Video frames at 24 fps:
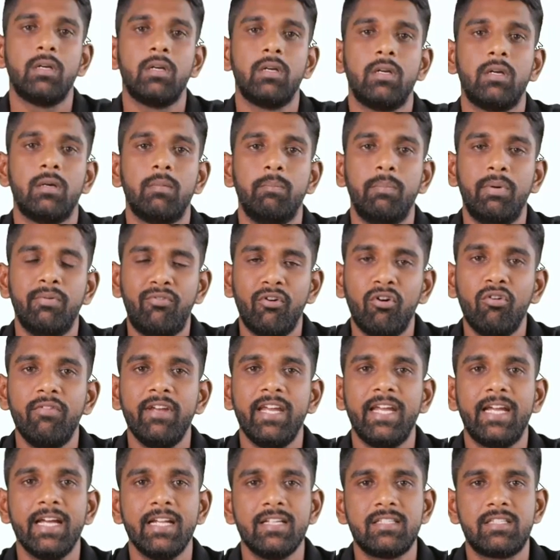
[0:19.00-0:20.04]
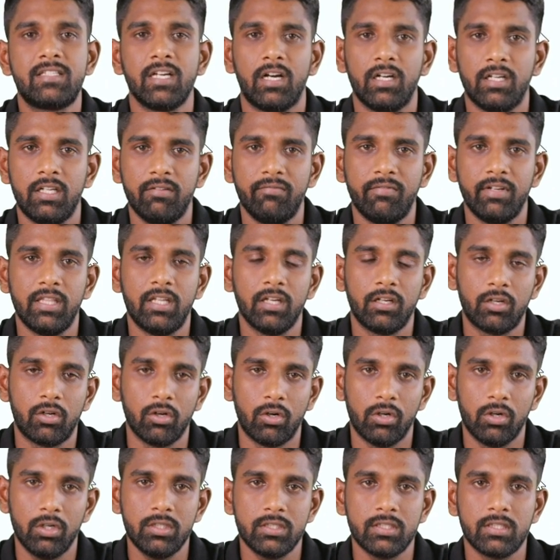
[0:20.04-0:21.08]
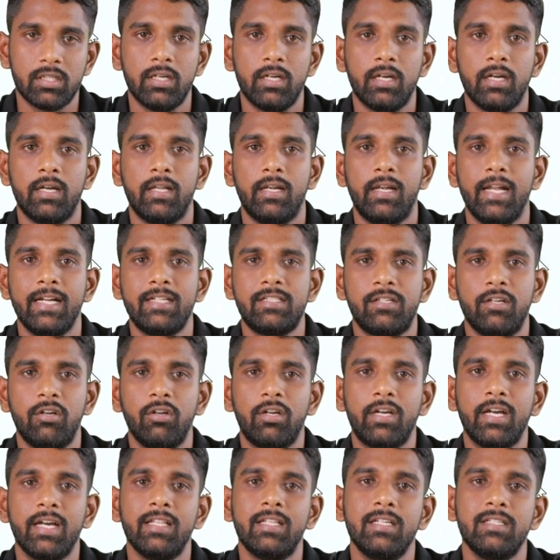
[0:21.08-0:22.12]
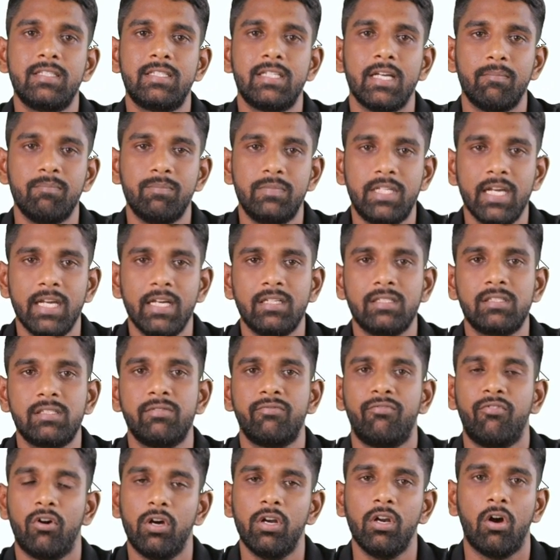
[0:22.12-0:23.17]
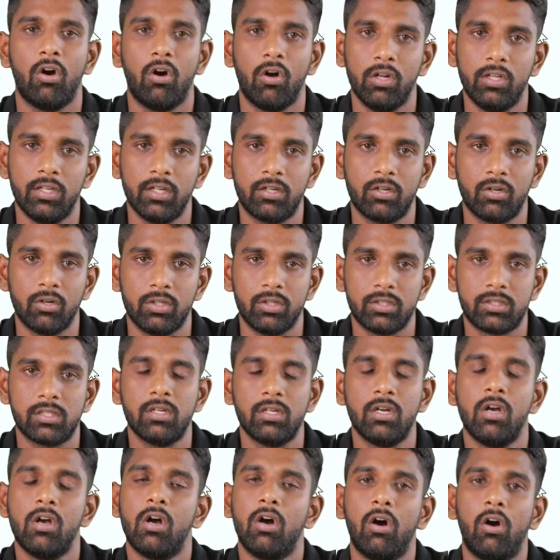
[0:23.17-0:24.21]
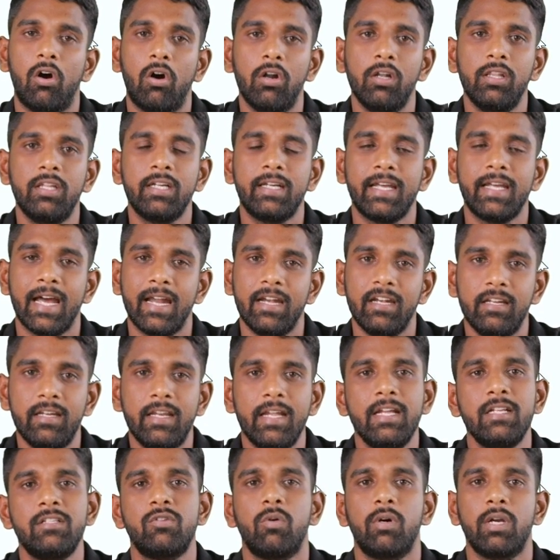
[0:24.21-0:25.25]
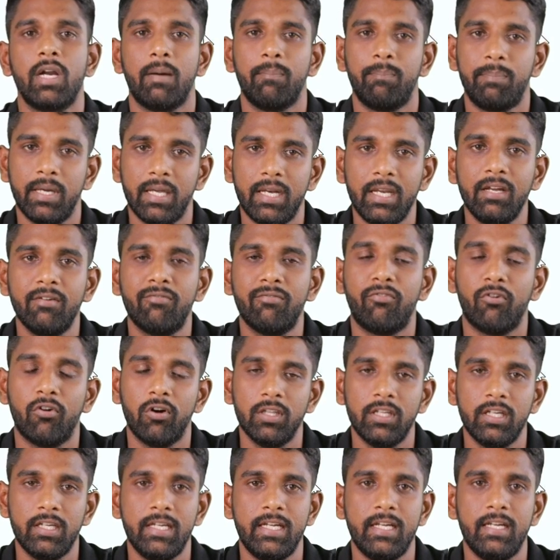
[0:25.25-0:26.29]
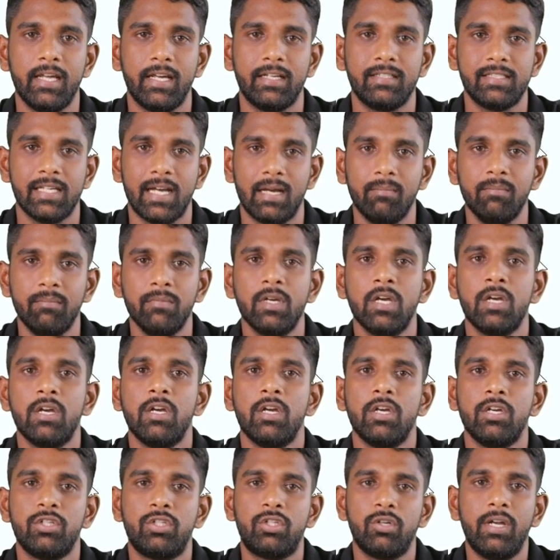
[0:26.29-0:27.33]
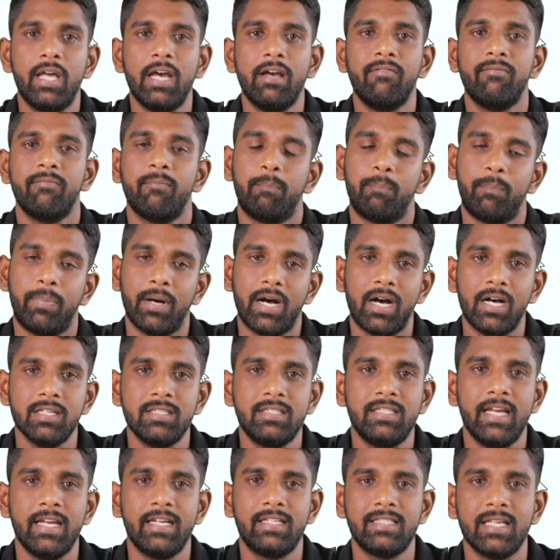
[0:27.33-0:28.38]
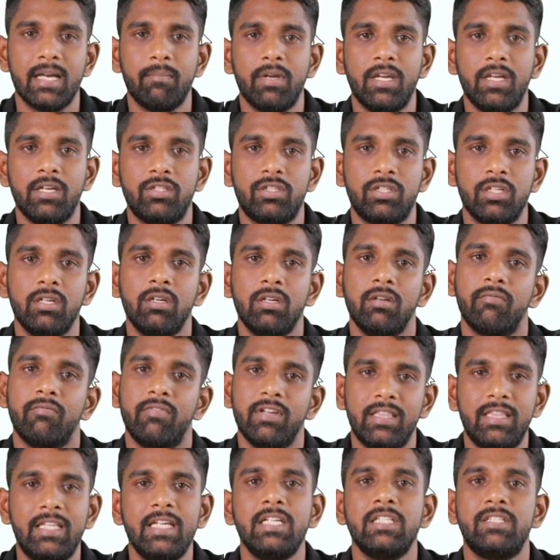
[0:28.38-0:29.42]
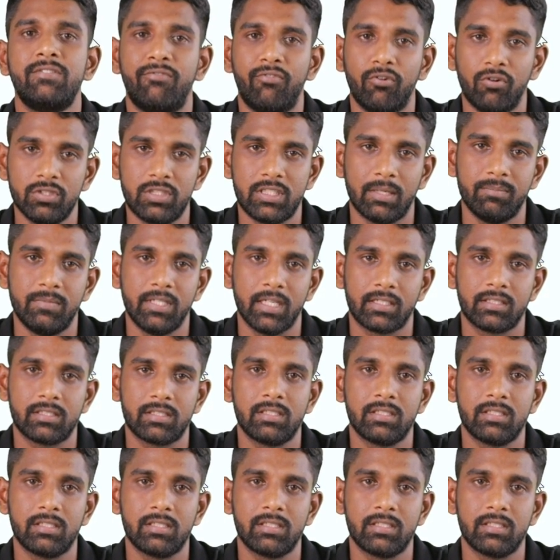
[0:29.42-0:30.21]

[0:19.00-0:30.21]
Before we get started with the codes, let's look at the subjects for all the codes. All the candidates who are appearing for the NEET exam should have passed the examination with these four subjects,